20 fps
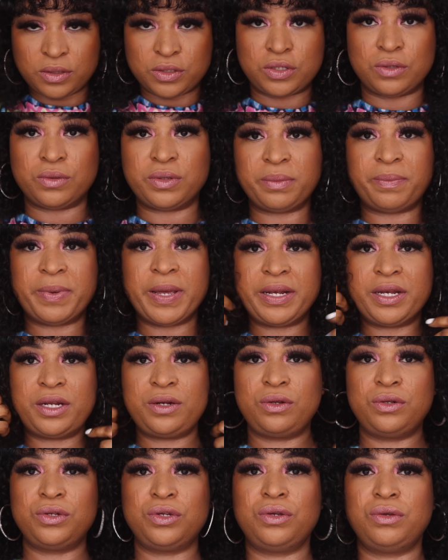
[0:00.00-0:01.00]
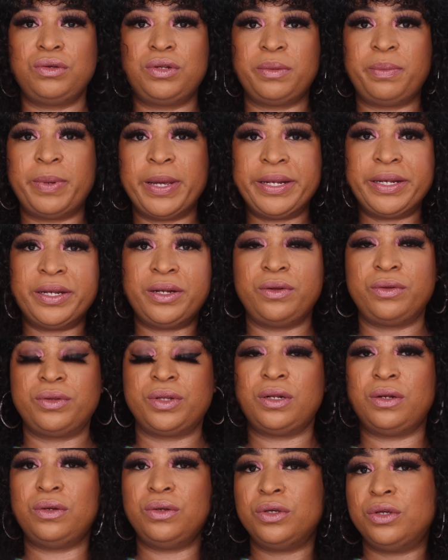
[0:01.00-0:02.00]
So depending on you, depending on
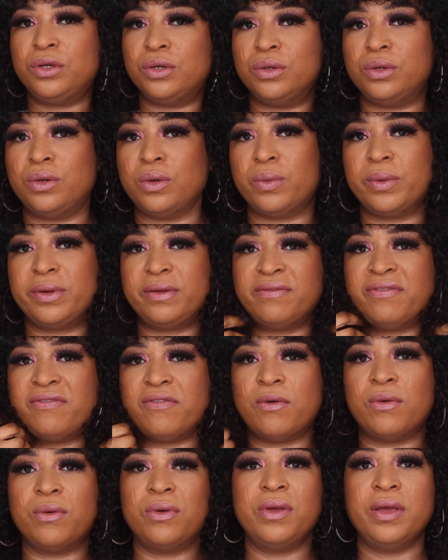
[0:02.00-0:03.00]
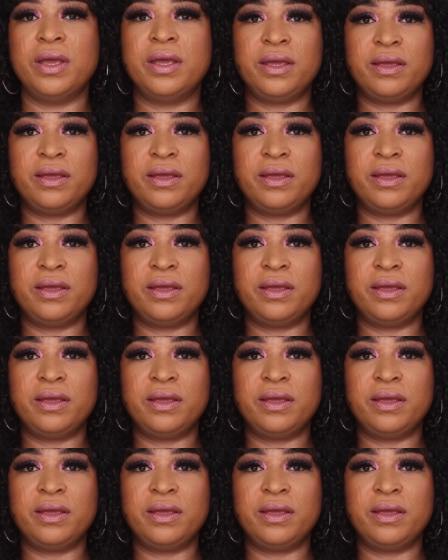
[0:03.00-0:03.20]
the look you're going for,